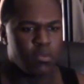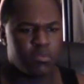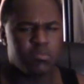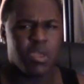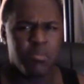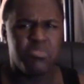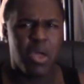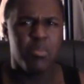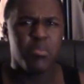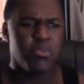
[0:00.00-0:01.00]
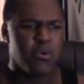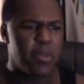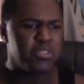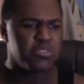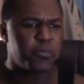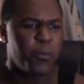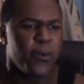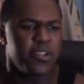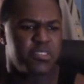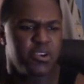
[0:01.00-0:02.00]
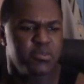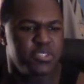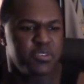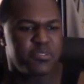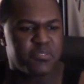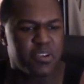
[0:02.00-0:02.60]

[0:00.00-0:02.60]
so tell me more about the sport in terms of,